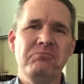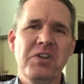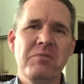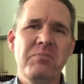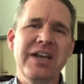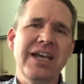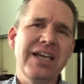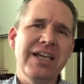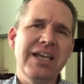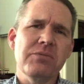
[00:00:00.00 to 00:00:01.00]
But
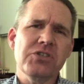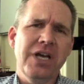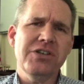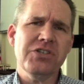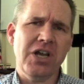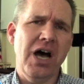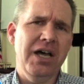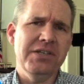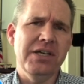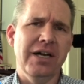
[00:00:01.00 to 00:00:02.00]
it was changed to
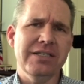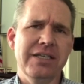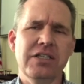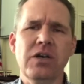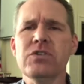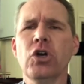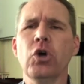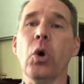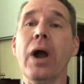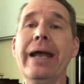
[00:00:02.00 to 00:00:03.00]
conduct, and there was a
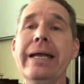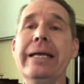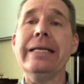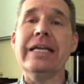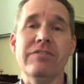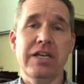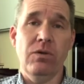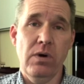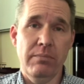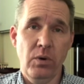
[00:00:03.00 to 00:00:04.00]
grade given at
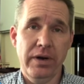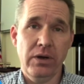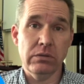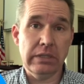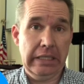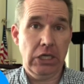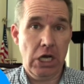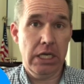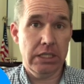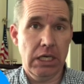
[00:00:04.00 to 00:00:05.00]
one point in
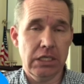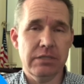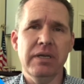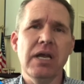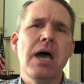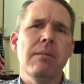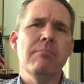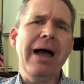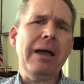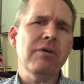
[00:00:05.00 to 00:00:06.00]
conduct. But
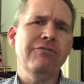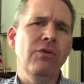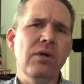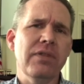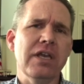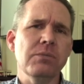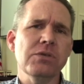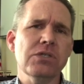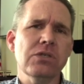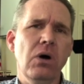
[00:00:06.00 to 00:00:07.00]
back before then, it
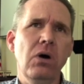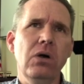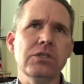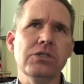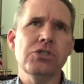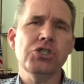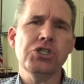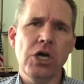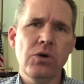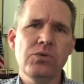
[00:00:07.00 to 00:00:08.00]
was called
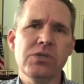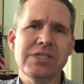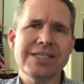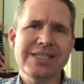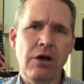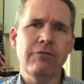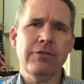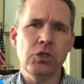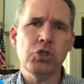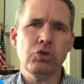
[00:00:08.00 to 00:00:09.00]
shows
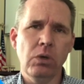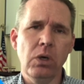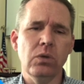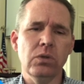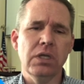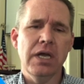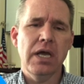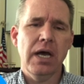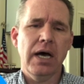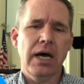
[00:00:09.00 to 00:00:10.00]
self-control.
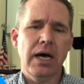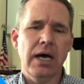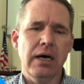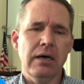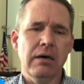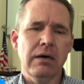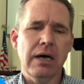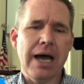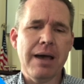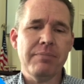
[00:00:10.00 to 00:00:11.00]
I
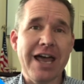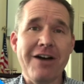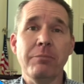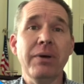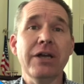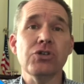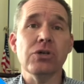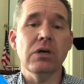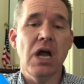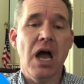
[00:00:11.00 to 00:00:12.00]
happen to have a
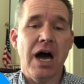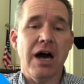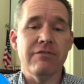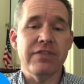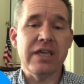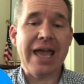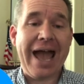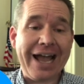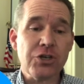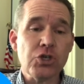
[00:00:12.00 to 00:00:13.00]
picture of the
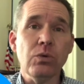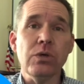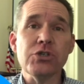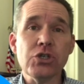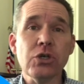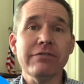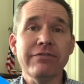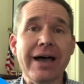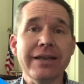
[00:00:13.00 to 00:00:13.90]
actual certified